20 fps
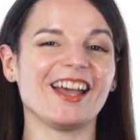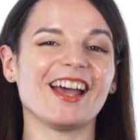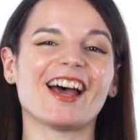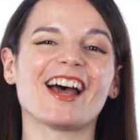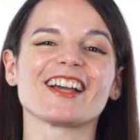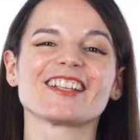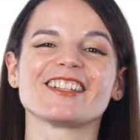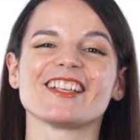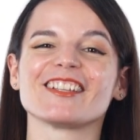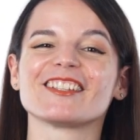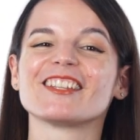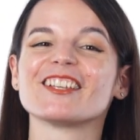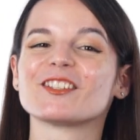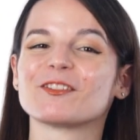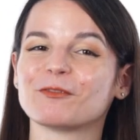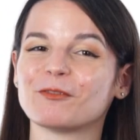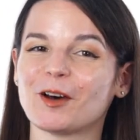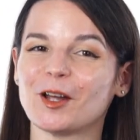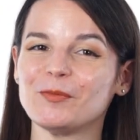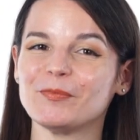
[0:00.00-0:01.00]
Access
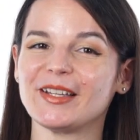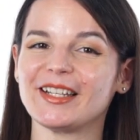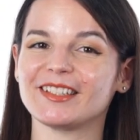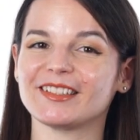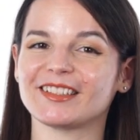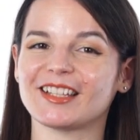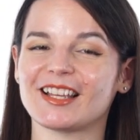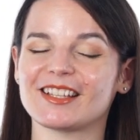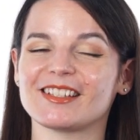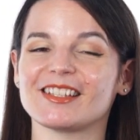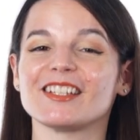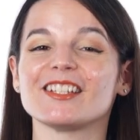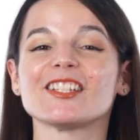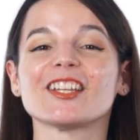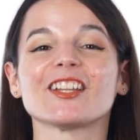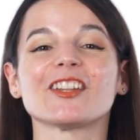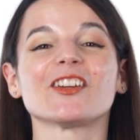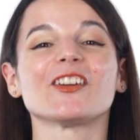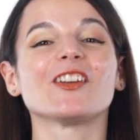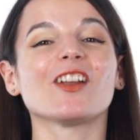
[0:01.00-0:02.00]
this one-minute lesson
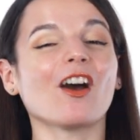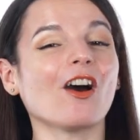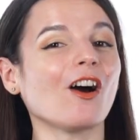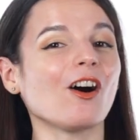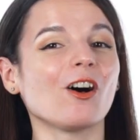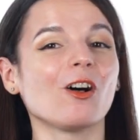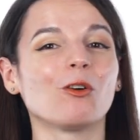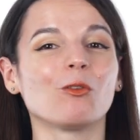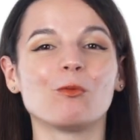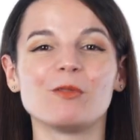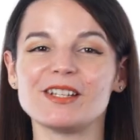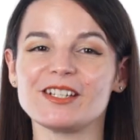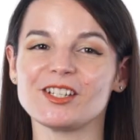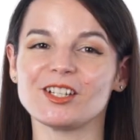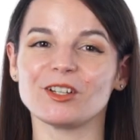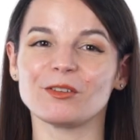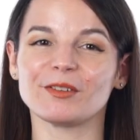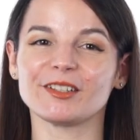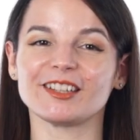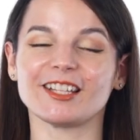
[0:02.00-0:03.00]
to learn all
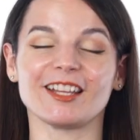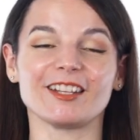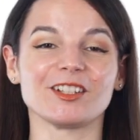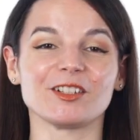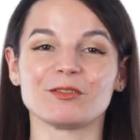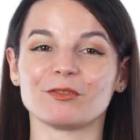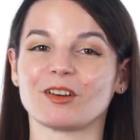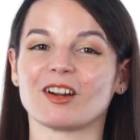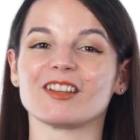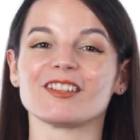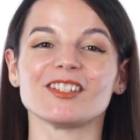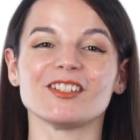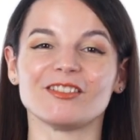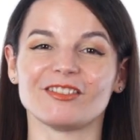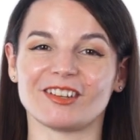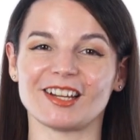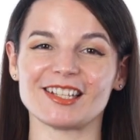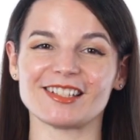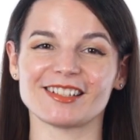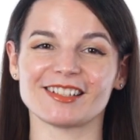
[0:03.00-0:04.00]
winter-related words and
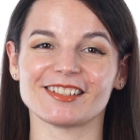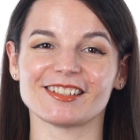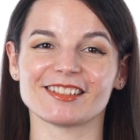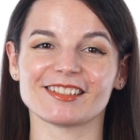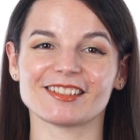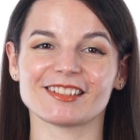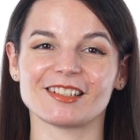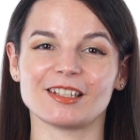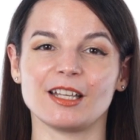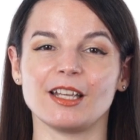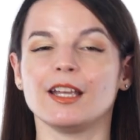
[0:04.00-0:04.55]
phrases.